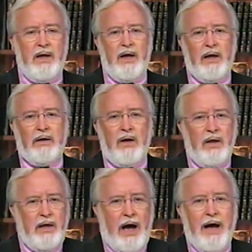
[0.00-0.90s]
And
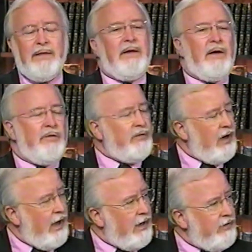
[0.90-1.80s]
I think it's
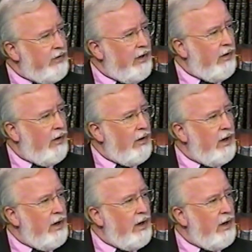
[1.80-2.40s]
tied, JR,